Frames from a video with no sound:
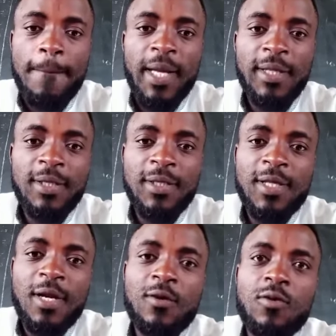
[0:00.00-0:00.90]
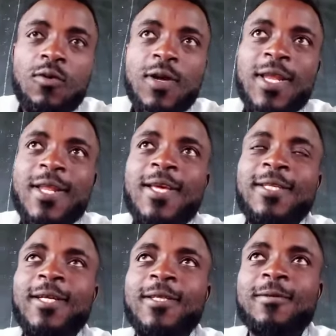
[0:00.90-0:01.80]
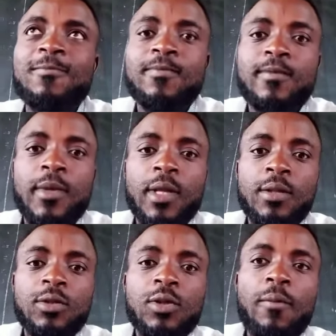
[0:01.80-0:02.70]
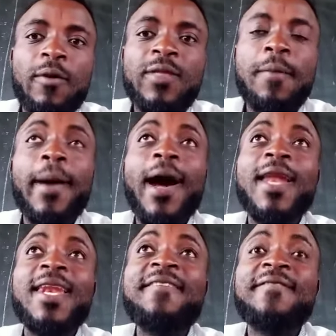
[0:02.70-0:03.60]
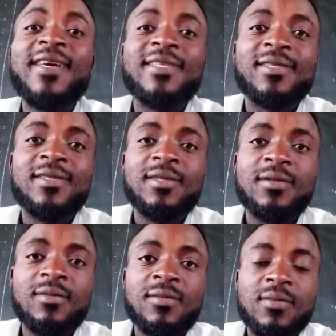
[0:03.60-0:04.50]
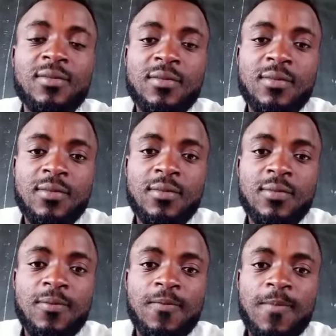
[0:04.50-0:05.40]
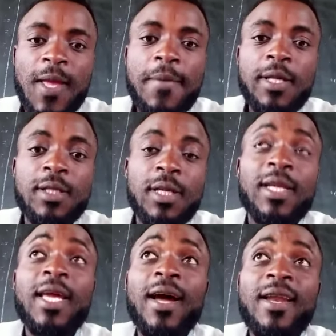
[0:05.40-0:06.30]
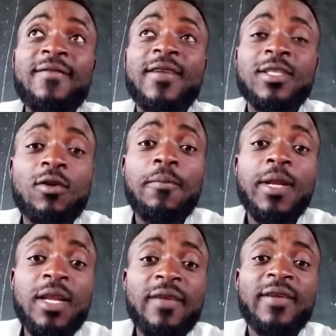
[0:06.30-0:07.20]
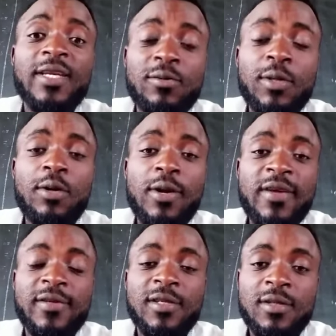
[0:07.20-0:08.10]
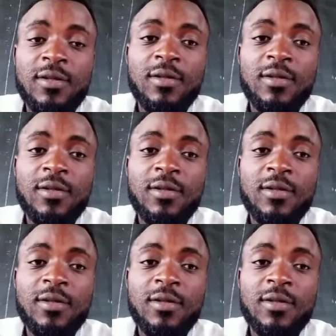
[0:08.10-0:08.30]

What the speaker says: Plants that grow in the desert, some of them are leafless. Means they are leafless, completely leafless with no leaves.